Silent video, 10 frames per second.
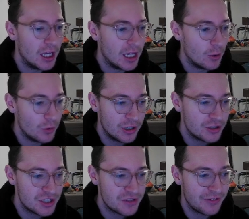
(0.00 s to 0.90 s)
we are
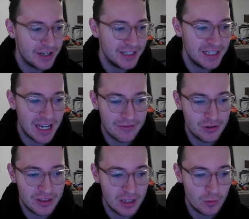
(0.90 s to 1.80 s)
just finding
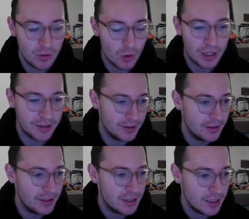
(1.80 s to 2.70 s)
everything we want.
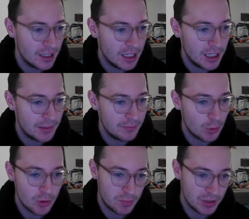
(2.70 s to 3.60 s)

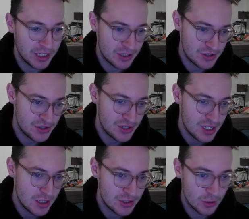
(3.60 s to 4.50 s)
Both players.
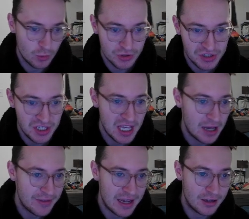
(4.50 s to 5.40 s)
So we'll see how
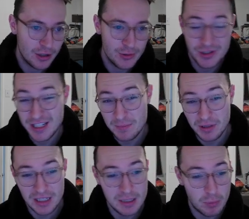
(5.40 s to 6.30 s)
that goes.
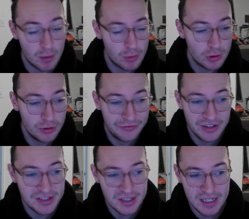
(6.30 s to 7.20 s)
Typically, Purple Luffy
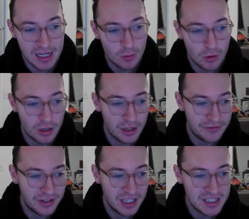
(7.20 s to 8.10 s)
is a deck where
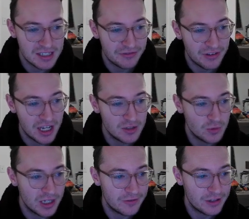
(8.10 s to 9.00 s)
if he gets to find
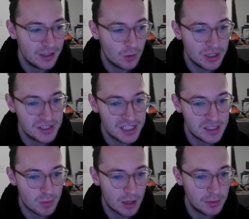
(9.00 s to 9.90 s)
whatever he wants, he's
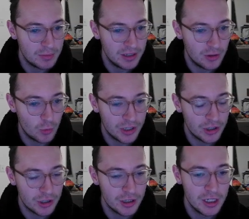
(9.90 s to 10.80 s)
probably the
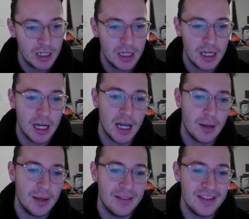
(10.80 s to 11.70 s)
winner.
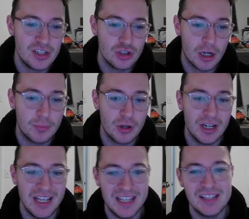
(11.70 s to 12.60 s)
And this Chopper
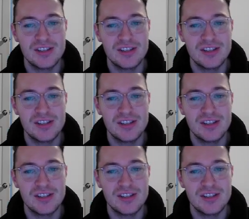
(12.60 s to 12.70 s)
is